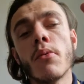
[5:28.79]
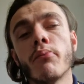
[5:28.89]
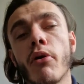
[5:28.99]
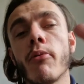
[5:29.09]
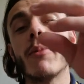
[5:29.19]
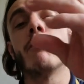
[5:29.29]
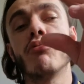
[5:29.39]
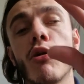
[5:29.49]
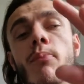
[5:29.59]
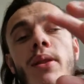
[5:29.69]

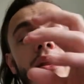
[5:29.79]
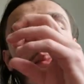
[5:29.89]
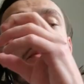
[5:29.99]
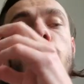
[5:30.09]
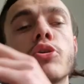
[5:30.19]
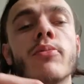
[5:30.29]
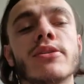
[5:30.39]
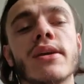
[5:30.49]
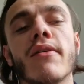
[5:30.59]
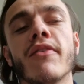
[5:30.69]
probably the
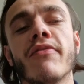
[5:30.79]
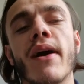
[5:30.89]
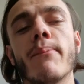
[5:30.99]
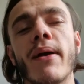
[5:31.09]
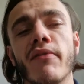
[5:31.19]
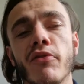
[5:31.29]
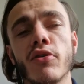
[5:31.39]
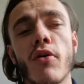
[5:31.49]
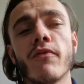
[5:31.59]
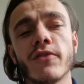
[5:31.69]
majority of the fan base with
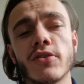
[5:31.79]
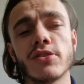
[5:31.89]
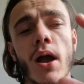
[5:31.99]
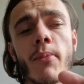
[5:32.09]
confidence